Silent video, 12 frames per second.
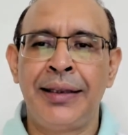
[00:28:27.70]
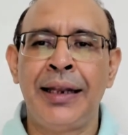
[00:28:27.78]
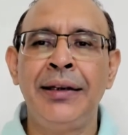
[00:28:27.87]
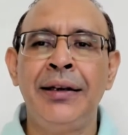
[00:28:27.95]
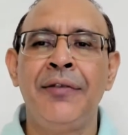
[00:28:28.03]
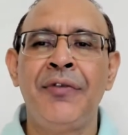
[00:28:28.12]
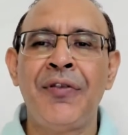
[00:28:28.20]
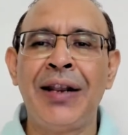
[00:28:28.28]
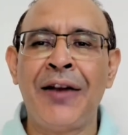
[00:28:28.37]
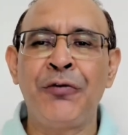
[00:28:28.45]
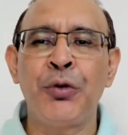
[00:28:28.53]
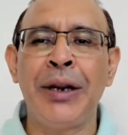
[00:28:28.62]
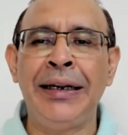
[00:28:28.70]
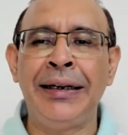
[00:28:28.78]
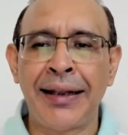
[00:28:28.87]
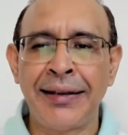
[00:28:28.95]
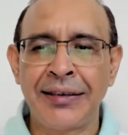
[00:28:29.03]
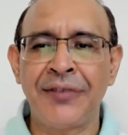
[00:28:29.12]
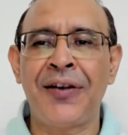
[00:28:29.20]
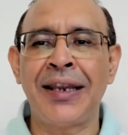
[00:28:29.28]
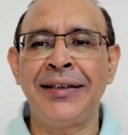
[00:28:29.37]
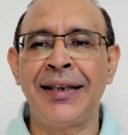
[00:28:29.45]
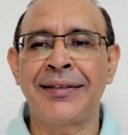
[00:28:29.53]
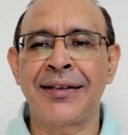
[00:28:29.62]
then we will have to
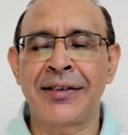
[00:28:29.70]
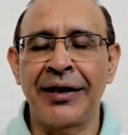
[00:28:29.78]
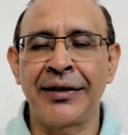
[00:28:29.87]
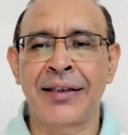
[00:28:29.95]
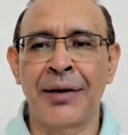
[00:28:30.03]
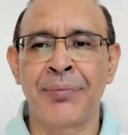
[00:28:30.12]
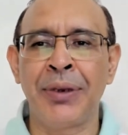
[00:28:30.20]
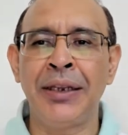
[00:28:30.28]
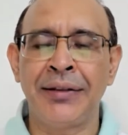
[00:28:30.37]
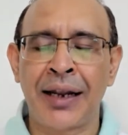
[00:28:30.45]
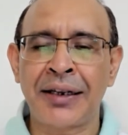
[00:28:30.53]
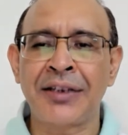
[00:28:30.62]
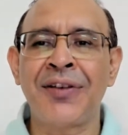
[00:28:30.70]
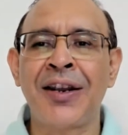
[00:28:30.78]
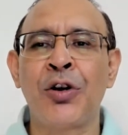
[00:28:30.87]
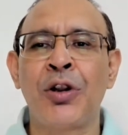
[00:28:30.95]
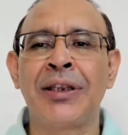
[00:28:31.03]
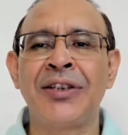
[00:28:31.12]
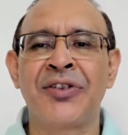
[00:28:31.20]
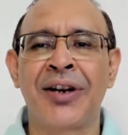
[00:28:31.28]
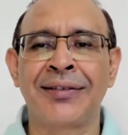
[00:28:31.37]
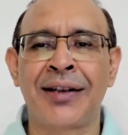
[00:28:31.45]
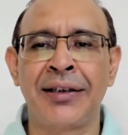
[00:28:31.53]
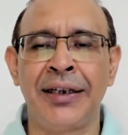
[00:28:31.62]
intensify the existing therapy. That is why all these
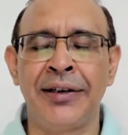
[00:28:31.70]
drugs are